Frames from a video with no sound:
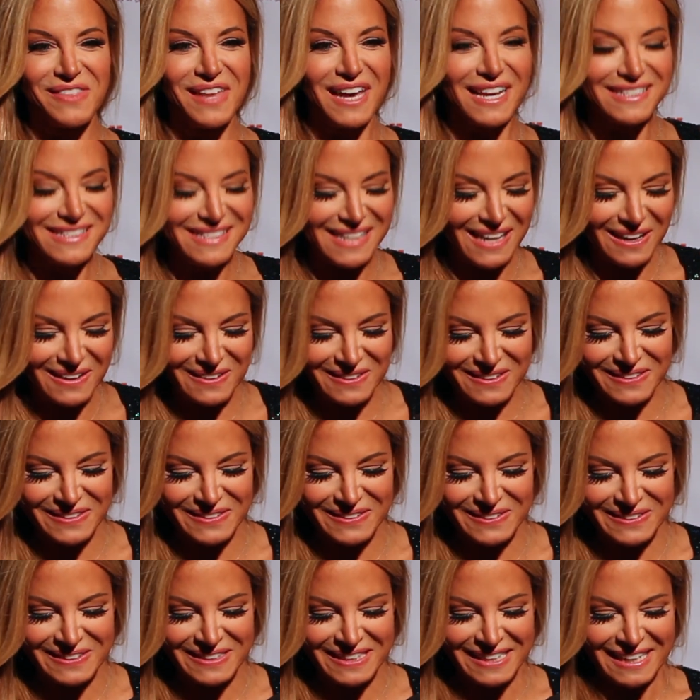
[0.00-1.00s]
That's how
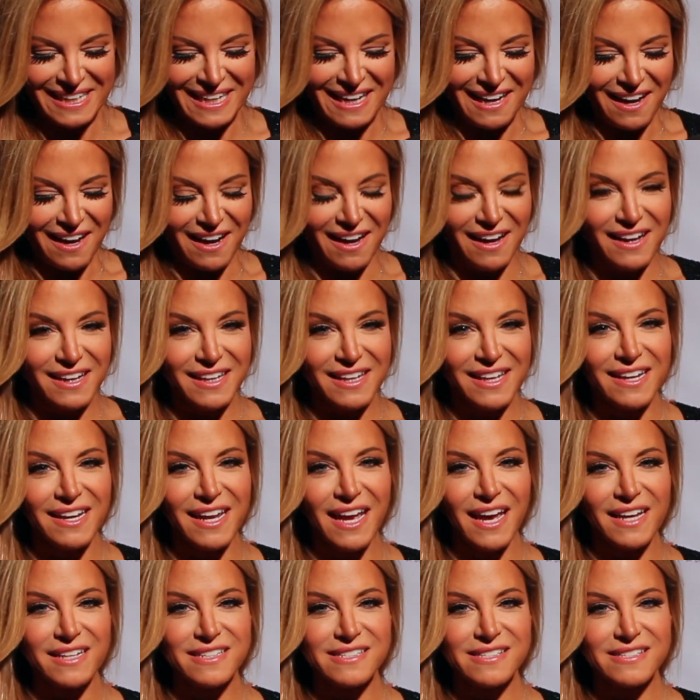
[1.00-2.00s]
you uh,
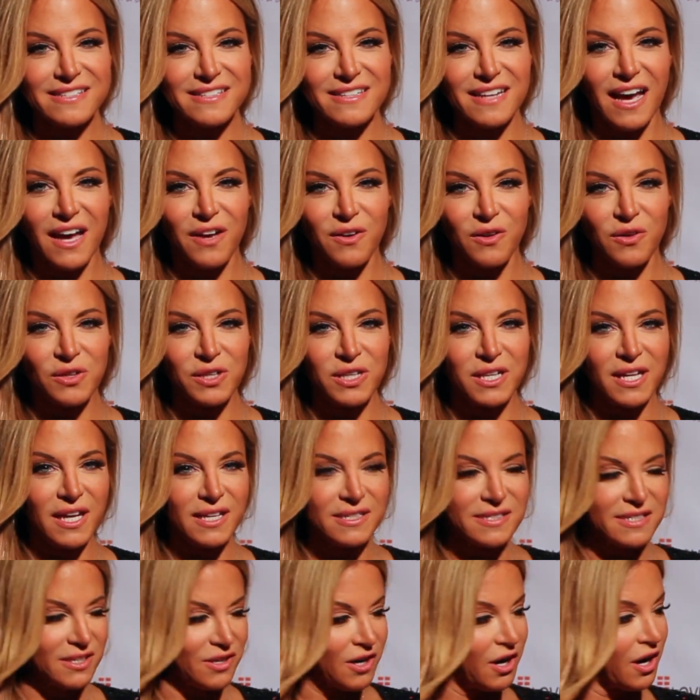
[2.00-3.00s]
connect not only
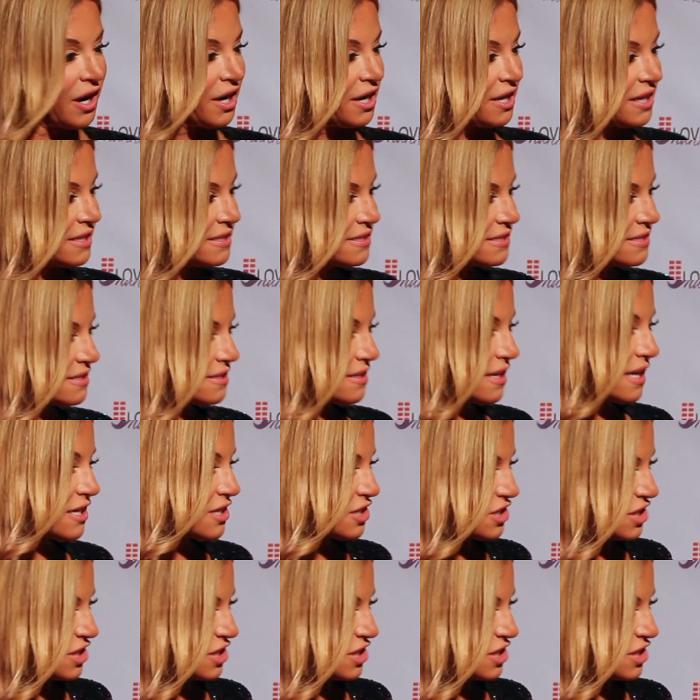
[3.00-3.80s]
as an artist like